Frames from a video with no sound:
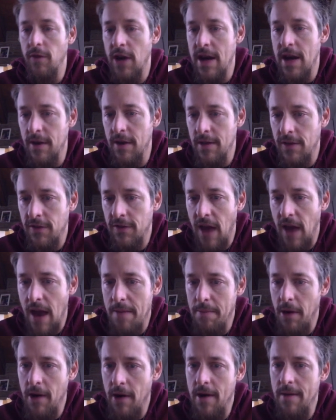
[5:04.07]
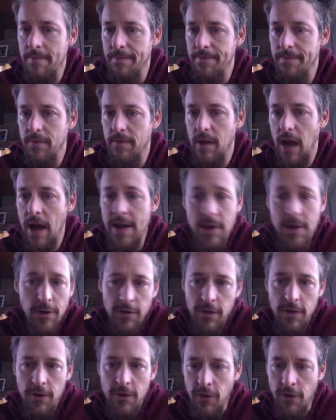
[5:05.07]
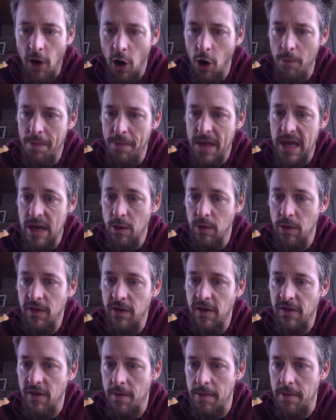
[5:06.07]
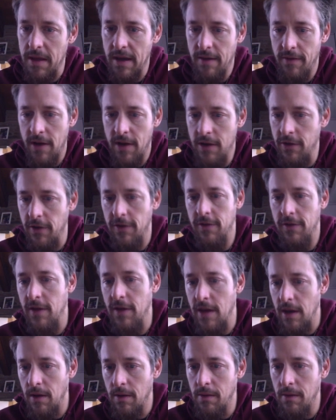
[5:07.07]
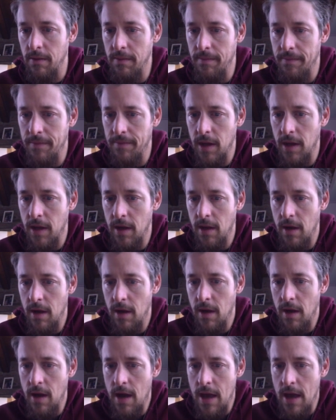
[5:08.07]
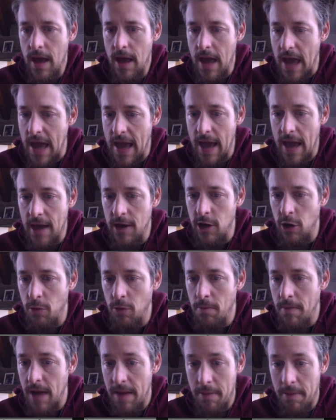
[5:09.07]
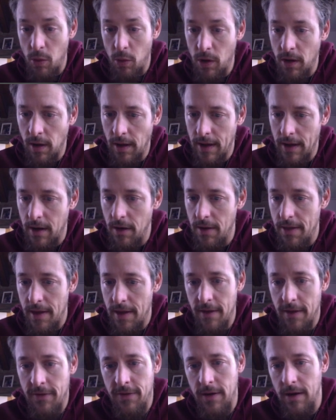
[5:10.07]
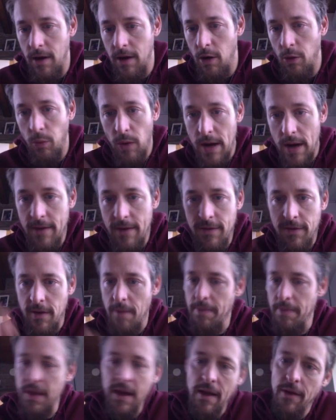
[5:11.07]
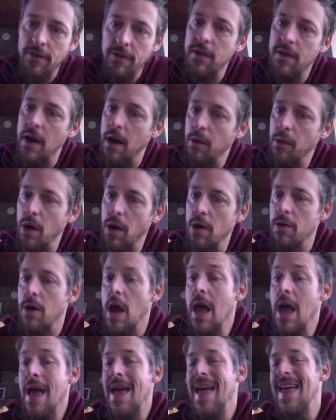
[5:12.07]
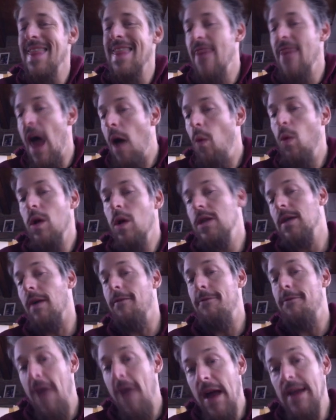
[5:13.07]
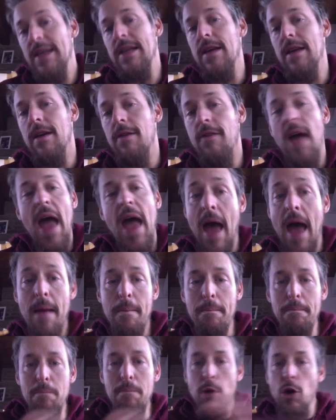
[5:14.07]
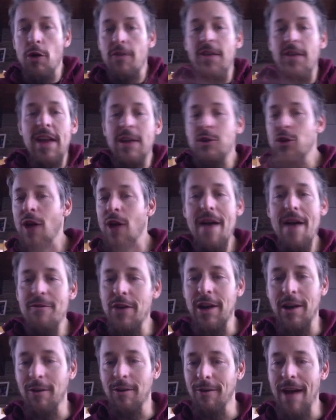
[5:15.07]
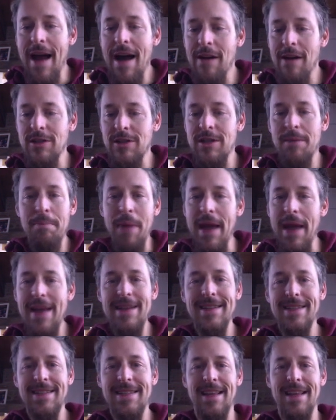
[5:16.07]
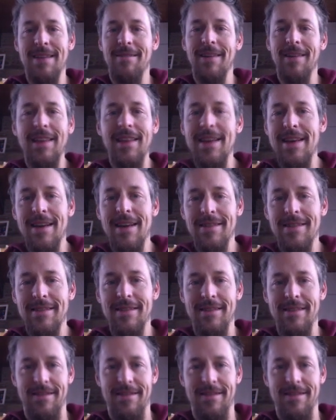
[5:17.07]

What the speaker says: here in the sidebar, I used to just hope that you would see something of interest to you, and you maybe would click on this and go read something else that I wrote. That was effective at moving traffic around to pages that really don't